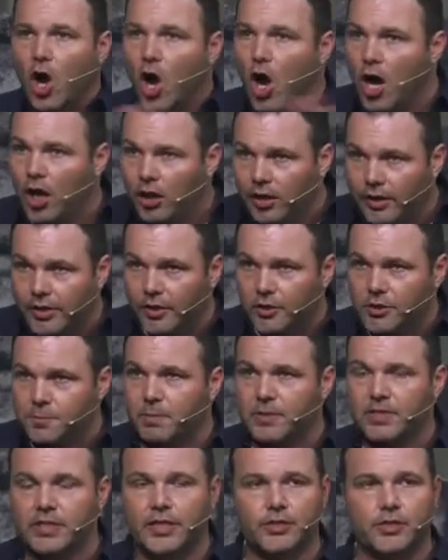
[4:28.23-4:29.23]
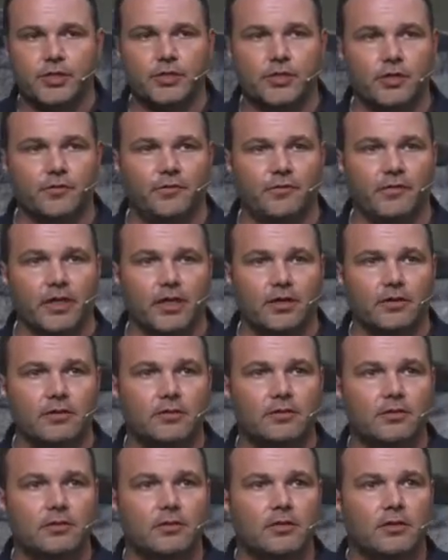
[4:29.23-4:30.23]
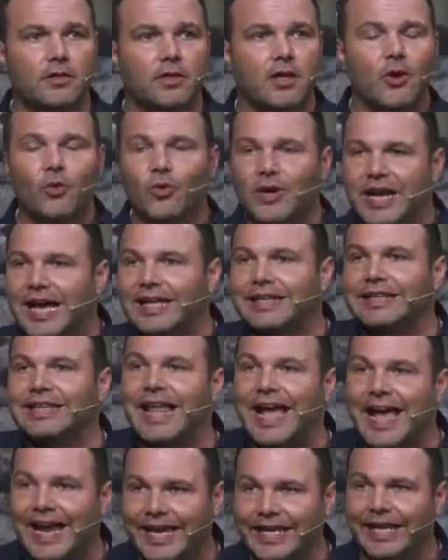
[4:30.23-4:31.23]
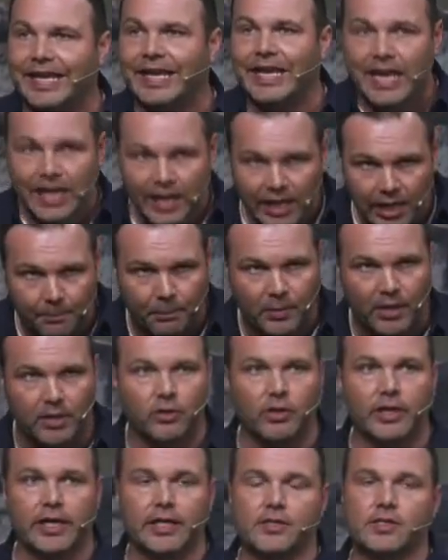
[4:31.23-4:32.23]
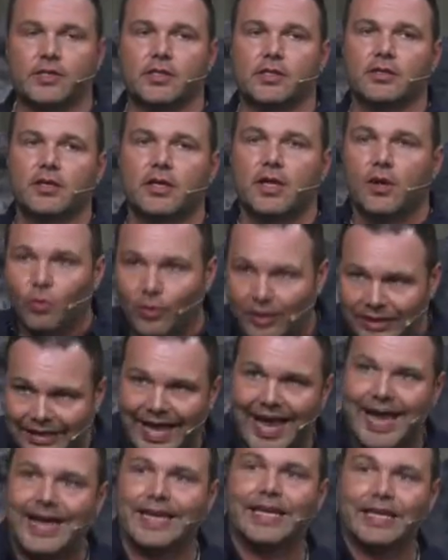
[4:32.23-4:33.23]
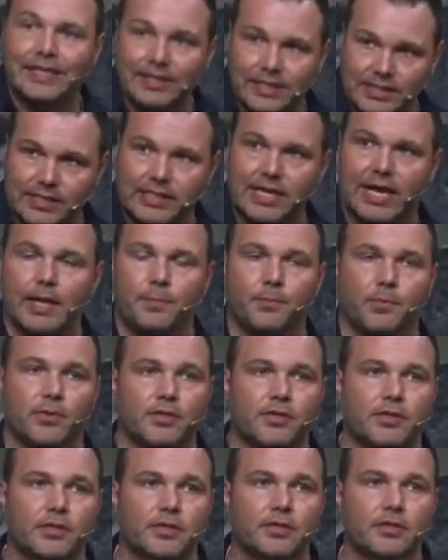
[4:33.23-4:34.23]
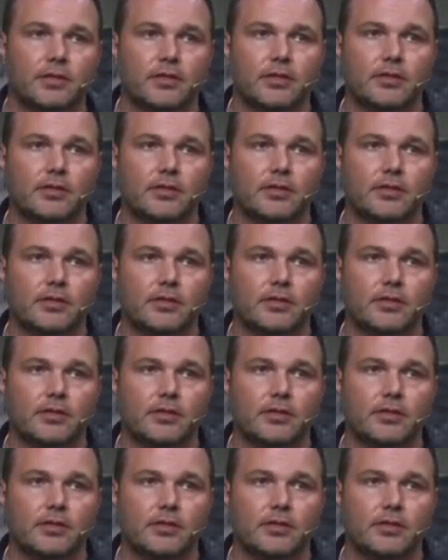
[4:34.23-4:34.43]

All of those positions are filled. We're not lacking hypocrites, we're lacking disciples.